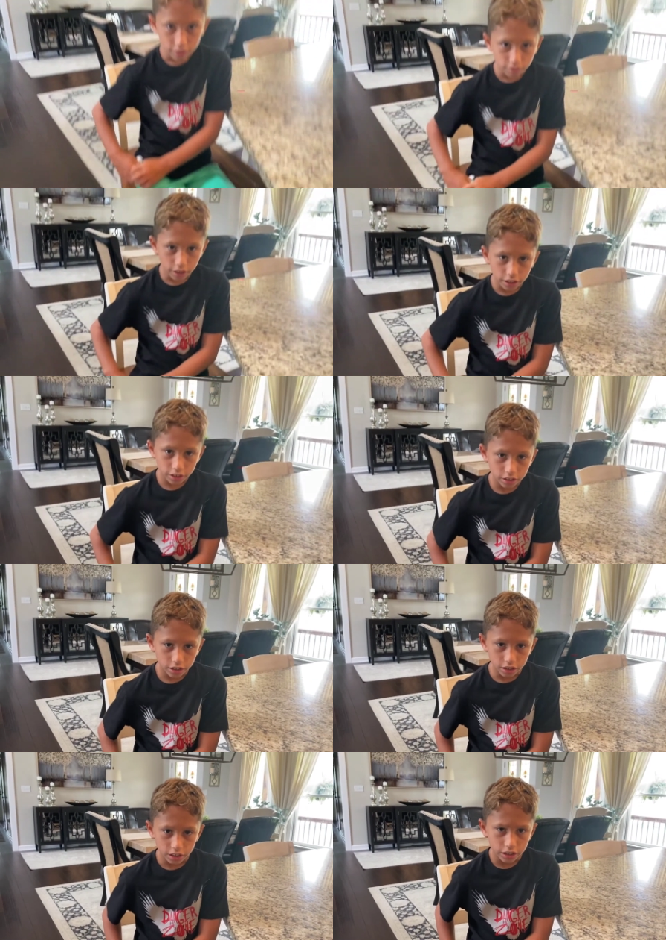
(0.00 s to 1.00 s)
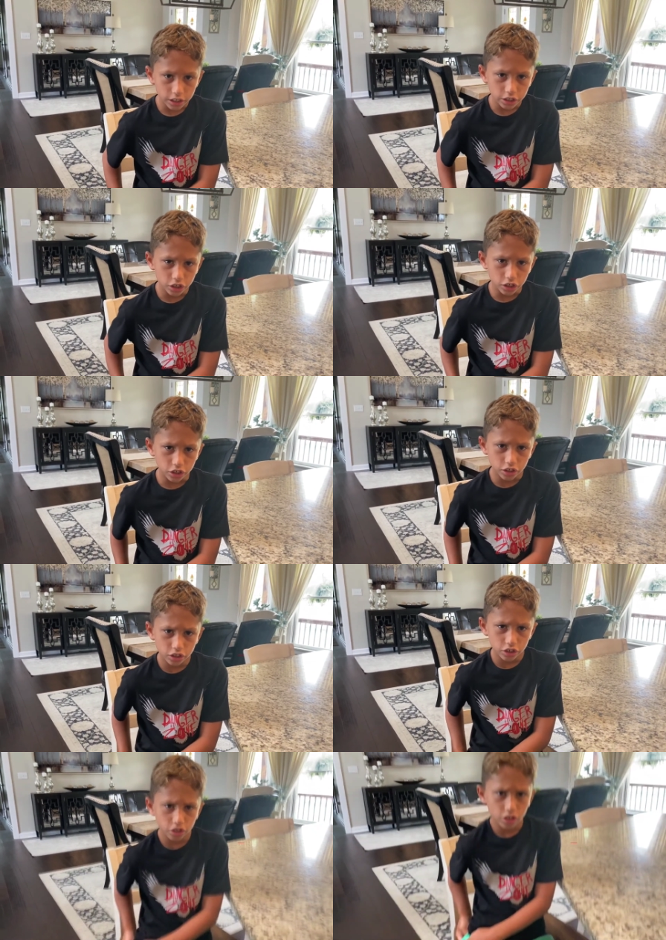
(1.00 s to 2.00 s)
why doesn't he just
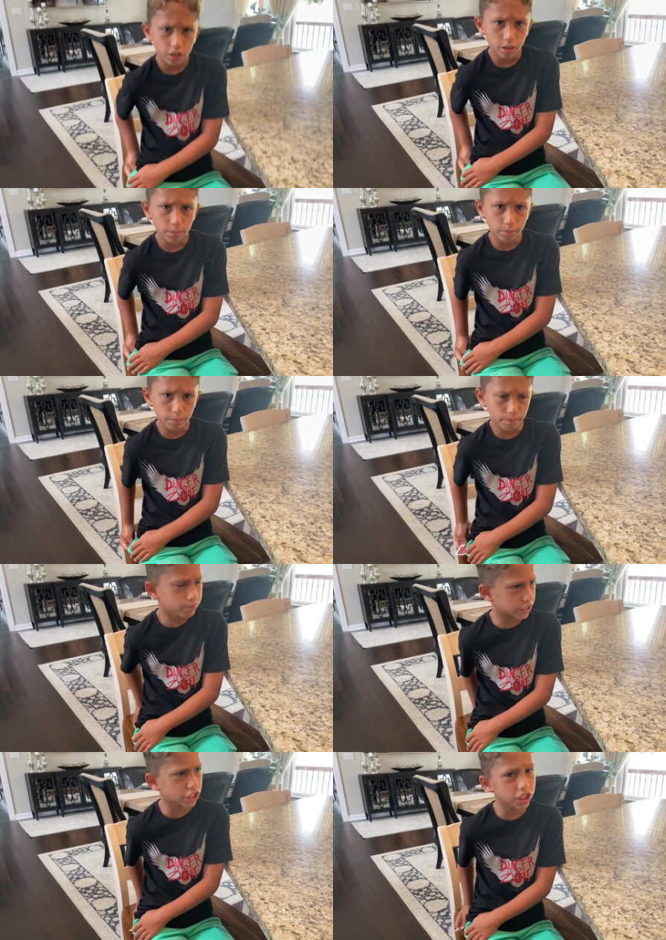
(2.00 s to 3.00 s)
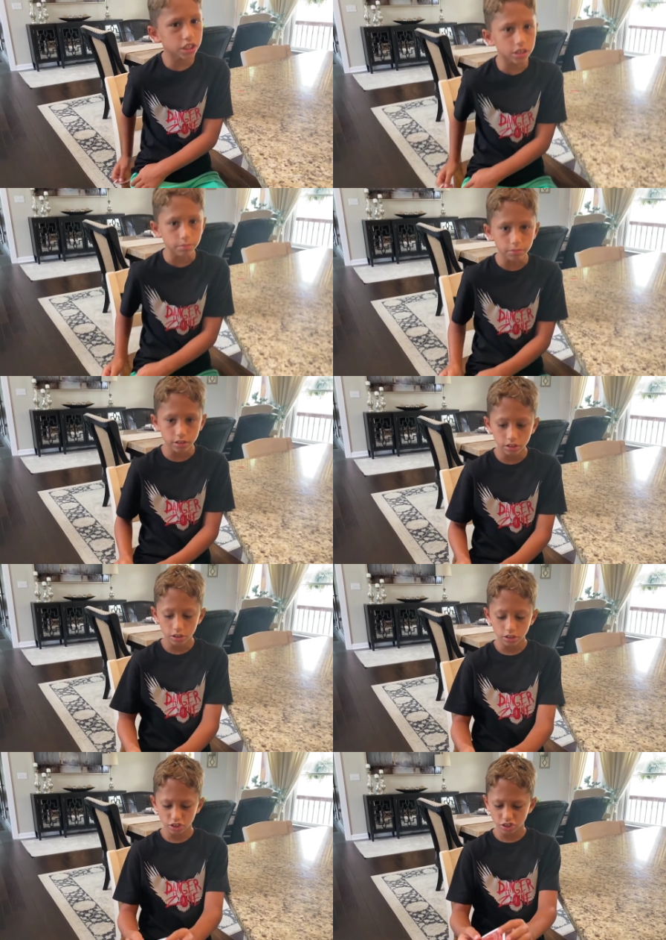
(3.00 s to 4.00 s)
become
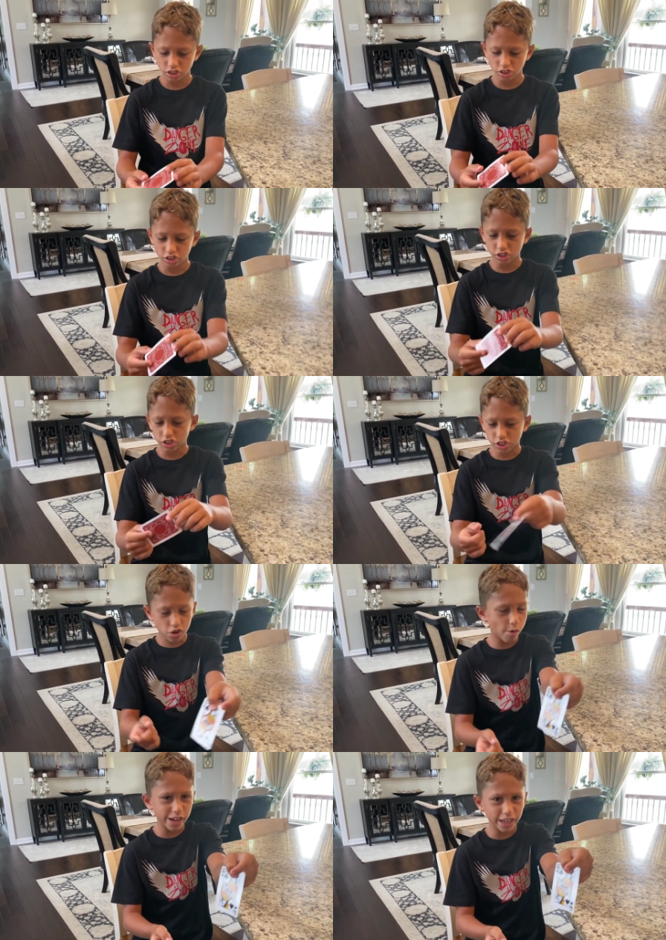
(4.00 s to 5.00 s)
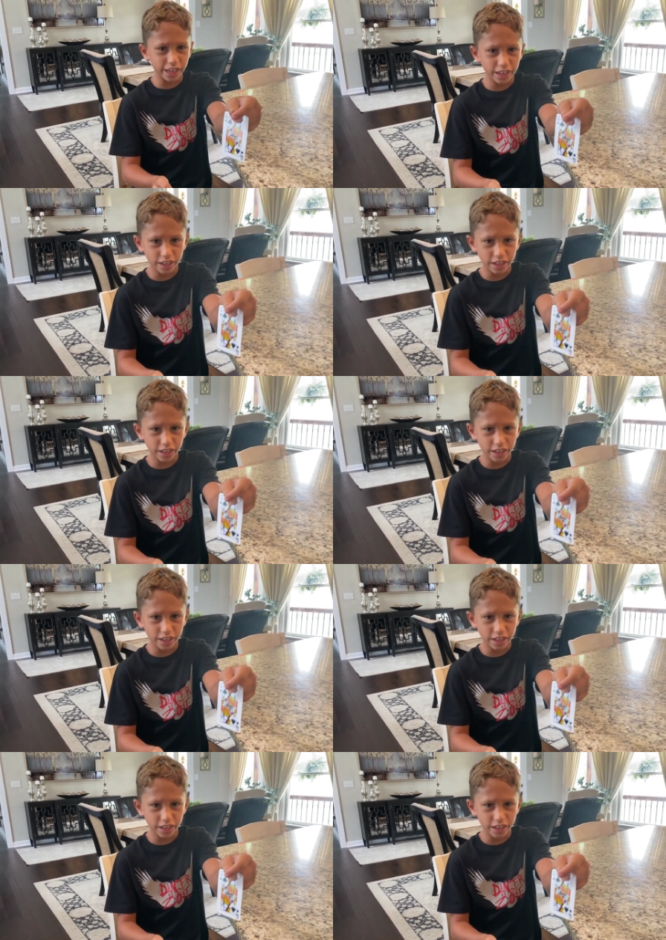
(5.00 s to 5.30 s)
a queen?